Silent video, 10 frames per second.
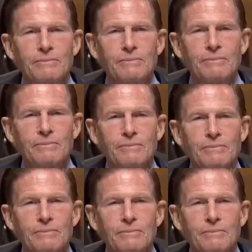
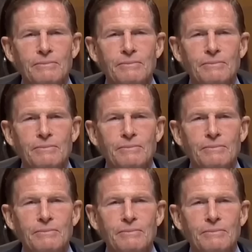
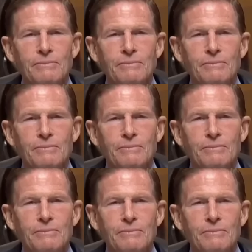
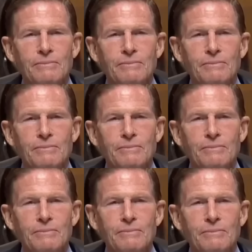
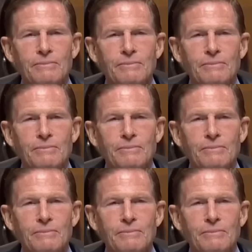
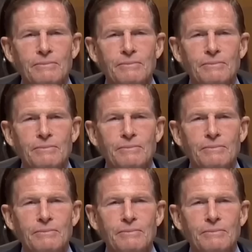
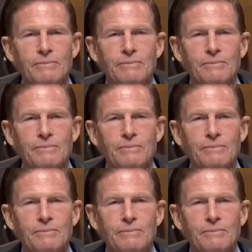The person shown says nothing.